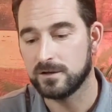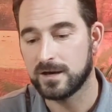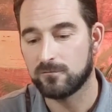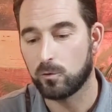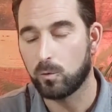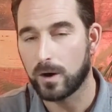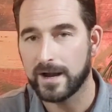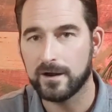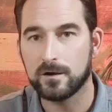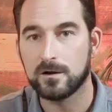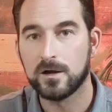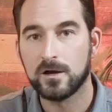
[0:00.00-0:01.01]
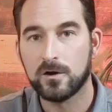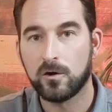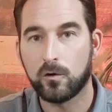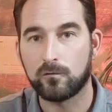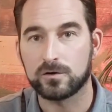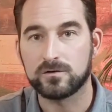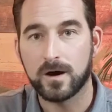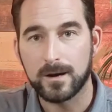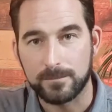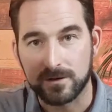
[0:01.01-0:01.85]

you have a wire over top.